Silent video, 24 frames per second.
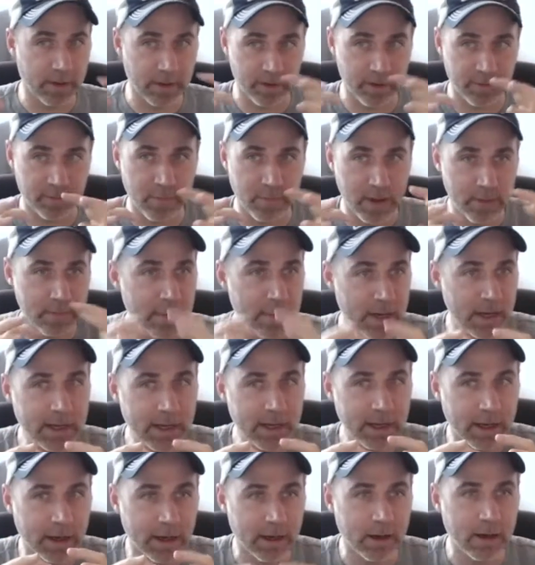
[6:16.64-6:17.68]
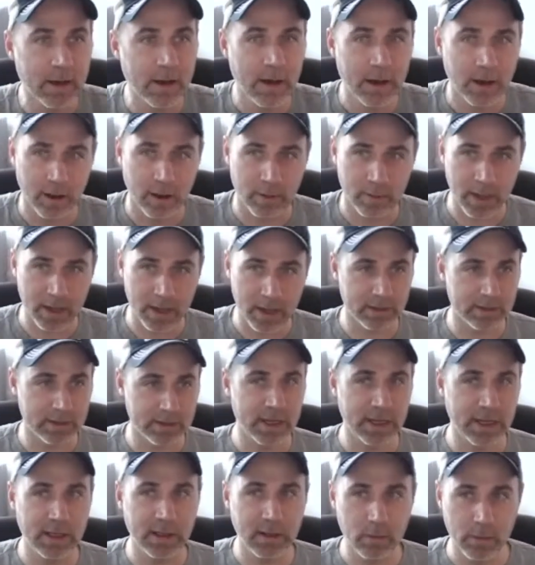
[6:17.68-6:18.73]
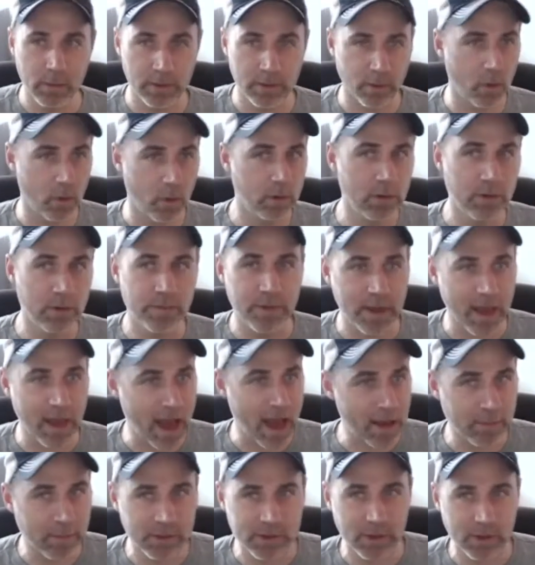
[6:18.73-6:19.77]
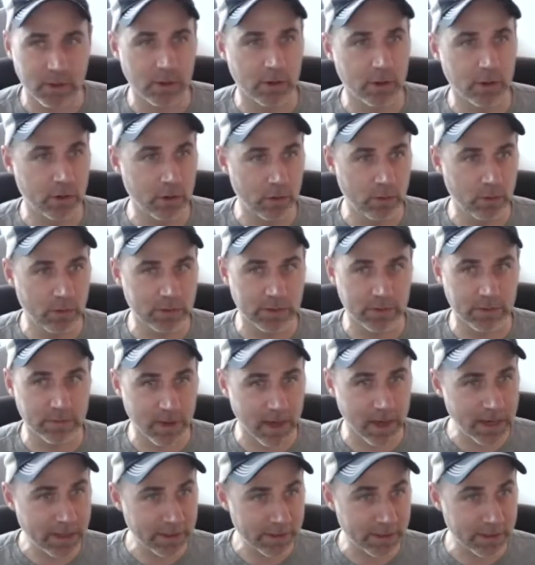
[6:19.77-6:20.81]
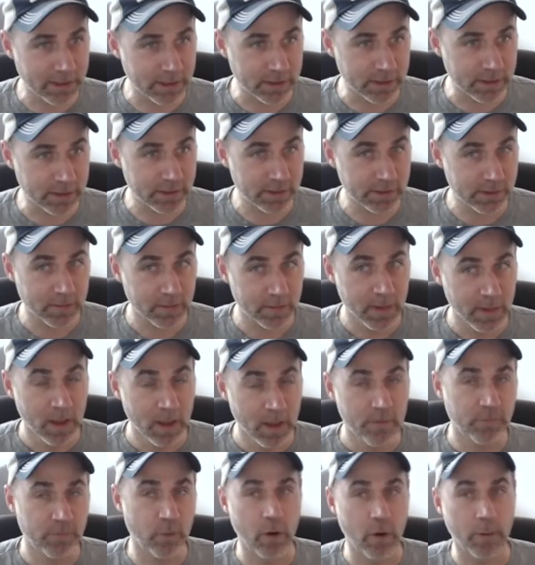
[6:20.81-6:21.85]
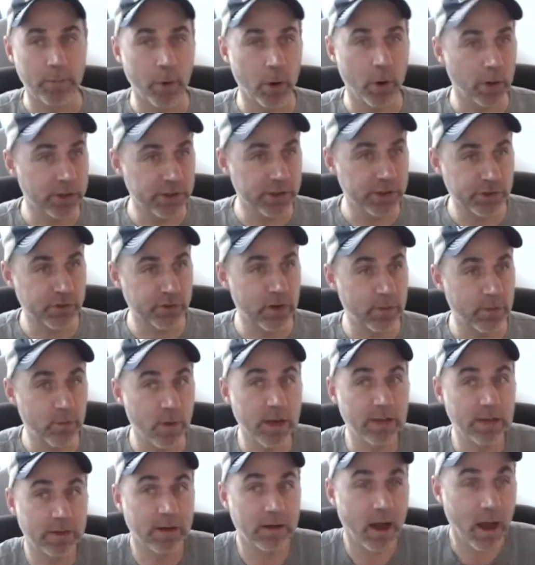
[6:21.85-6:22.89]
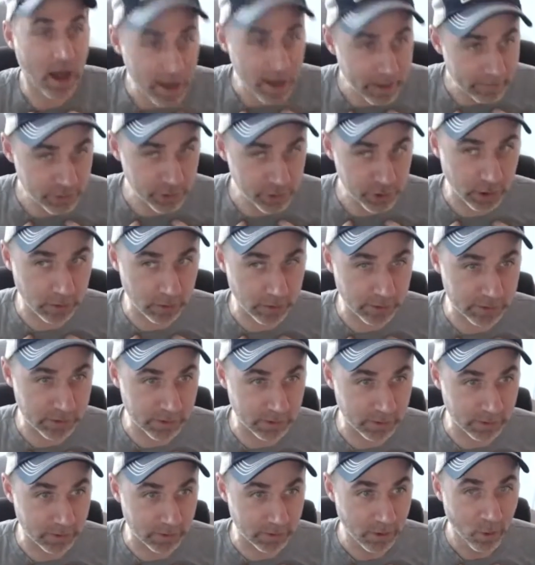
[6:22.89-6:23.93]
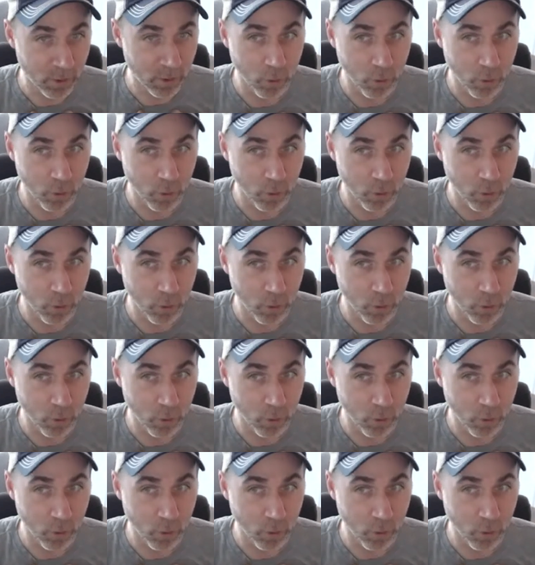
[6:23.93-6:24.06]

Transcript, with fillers: my media can make a deal with all of the Amazon and Google devices for a per stream rate that I've chosen,